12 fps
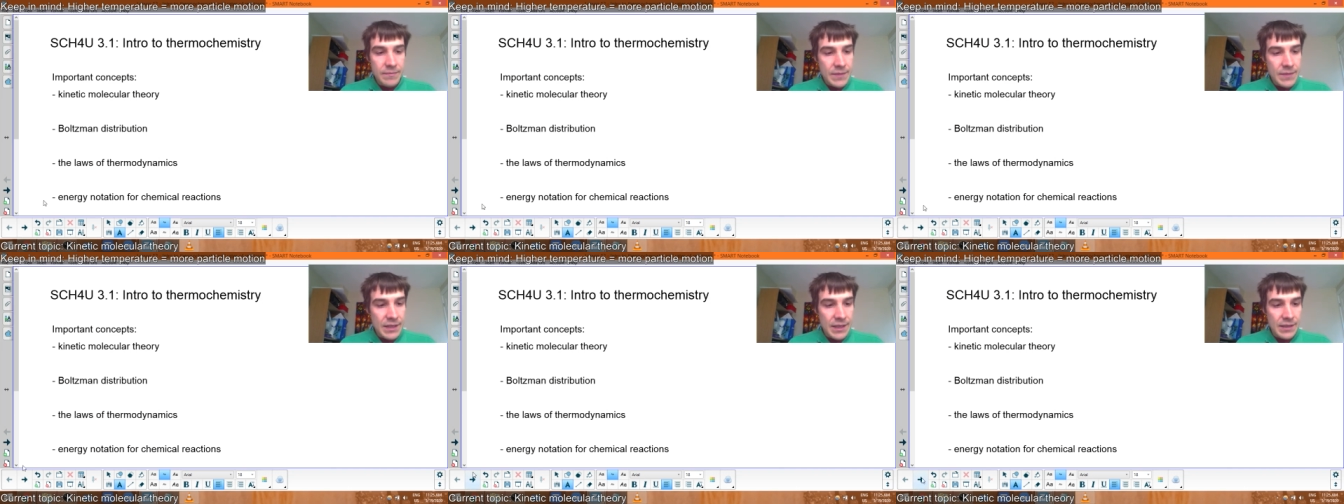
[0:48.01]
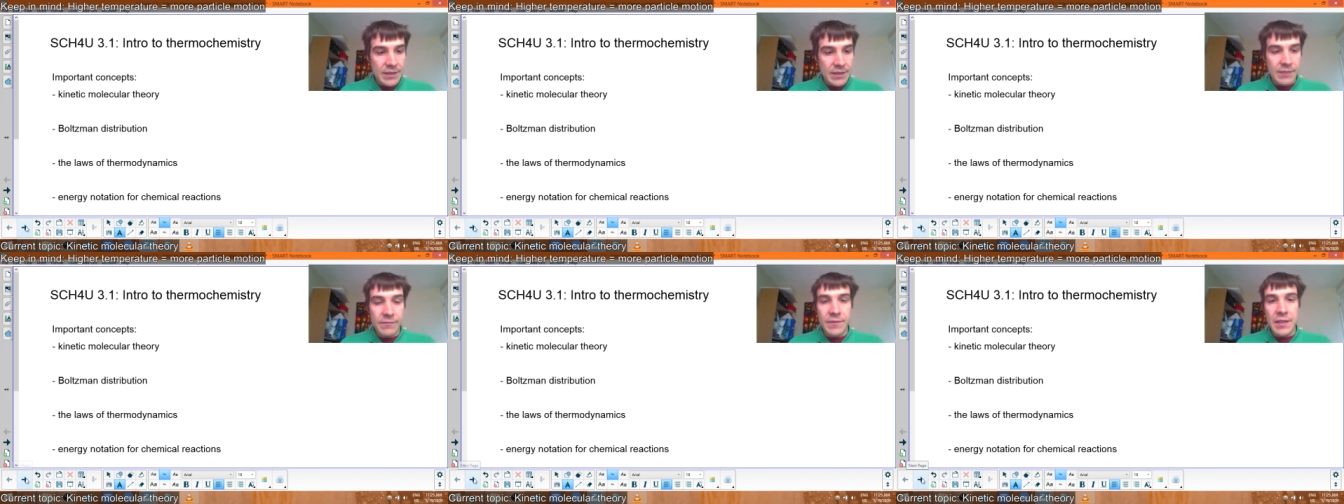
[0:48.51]
6
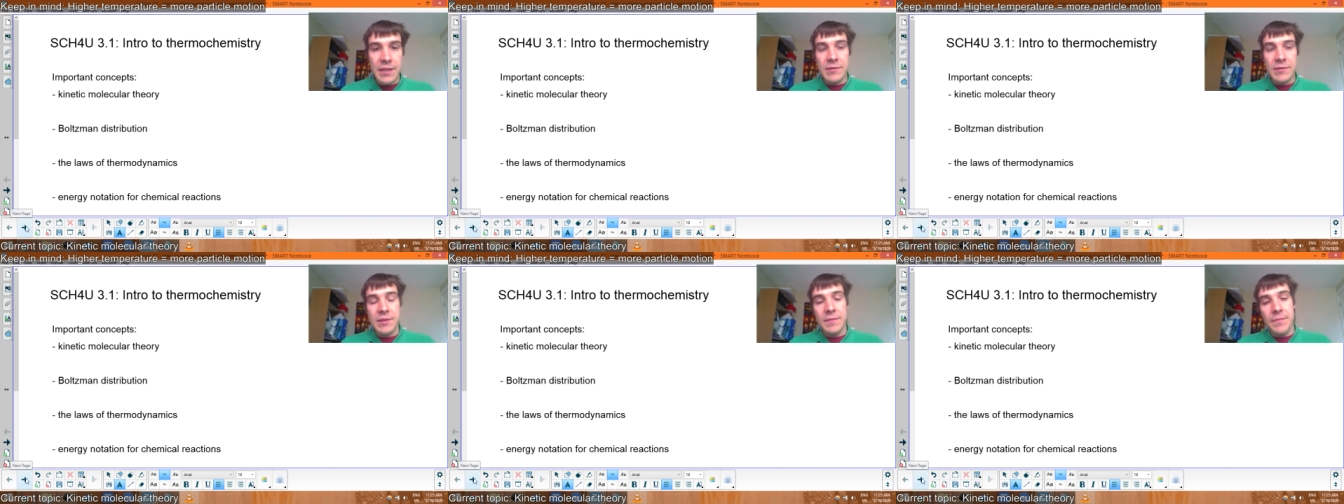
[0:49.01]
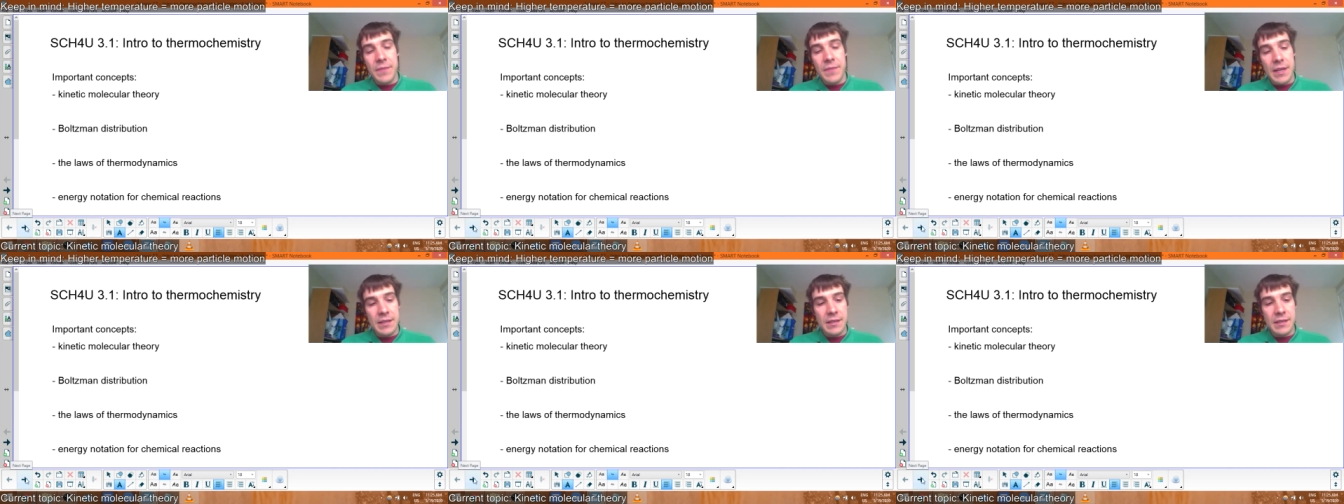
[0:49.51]
videos
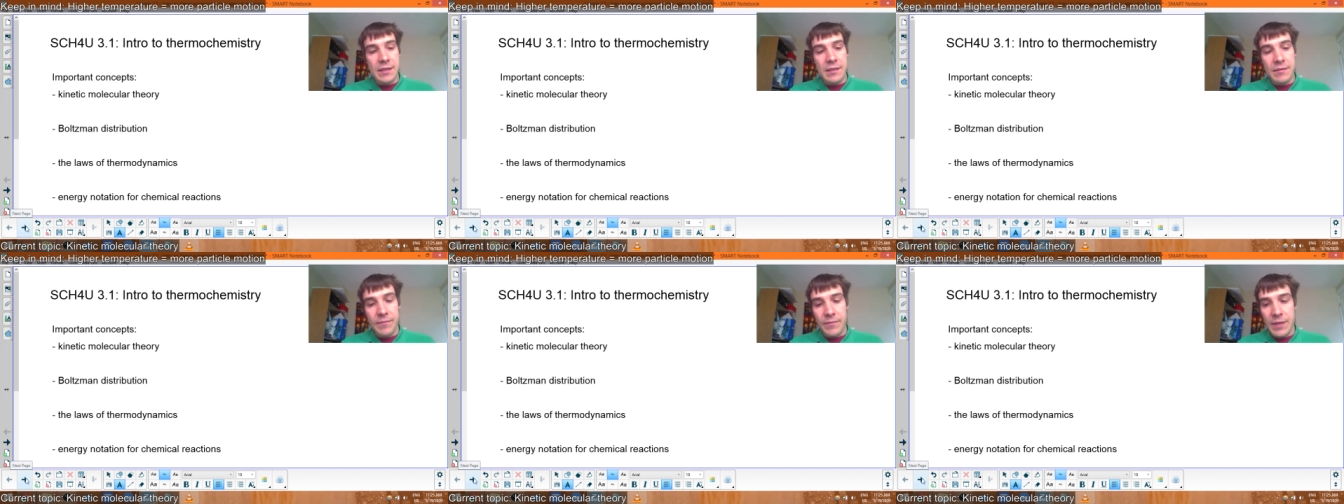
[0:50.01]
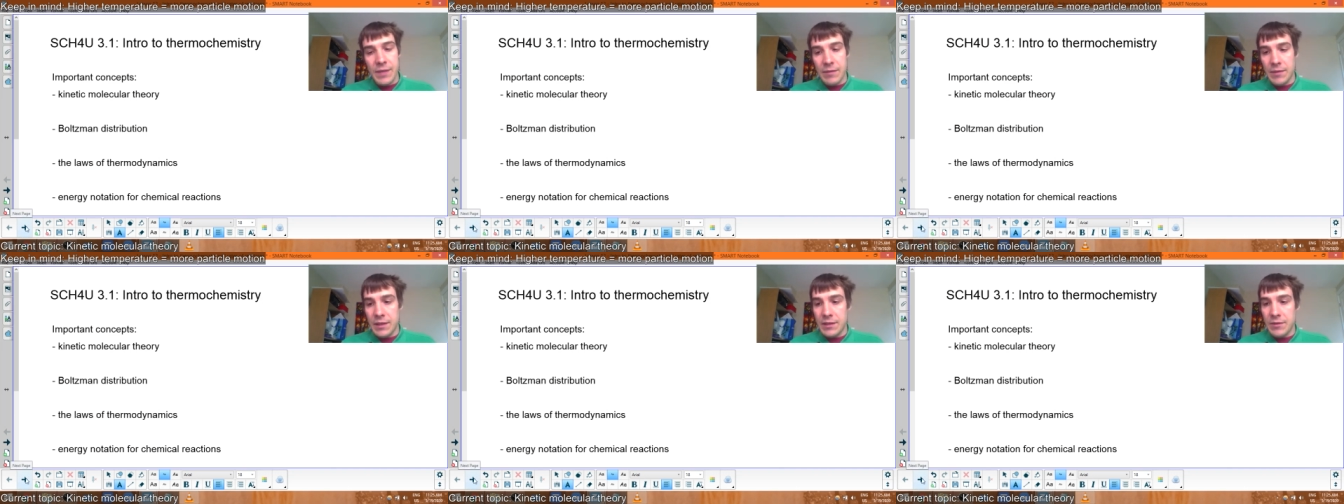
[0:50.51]
that
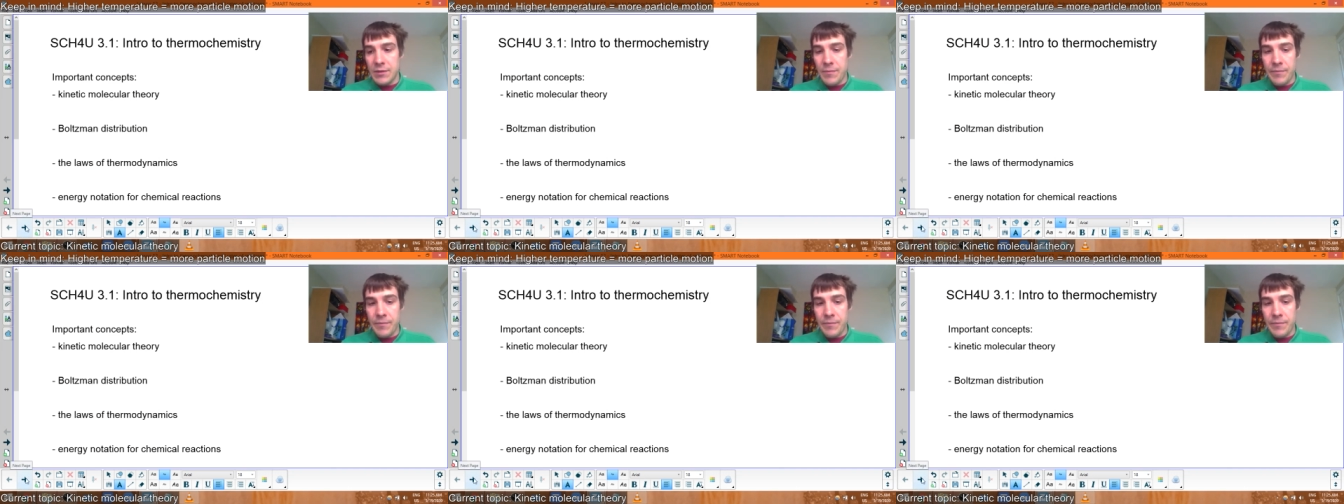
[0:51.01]
we're going to do.